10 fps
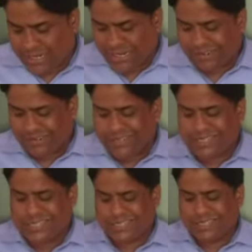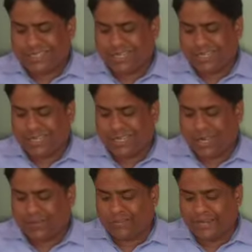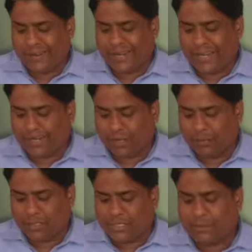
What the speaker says: arteries of the trade and commerce.